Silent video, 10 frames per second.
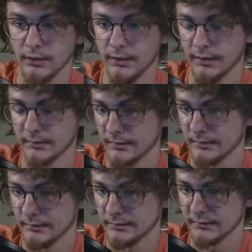and
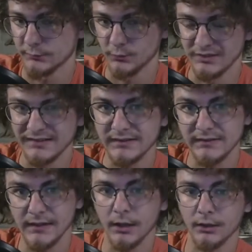it doesn't really
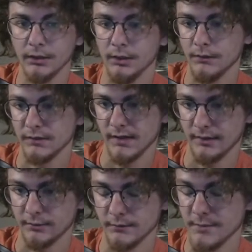sell the
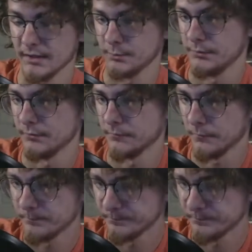title to make it beautiful.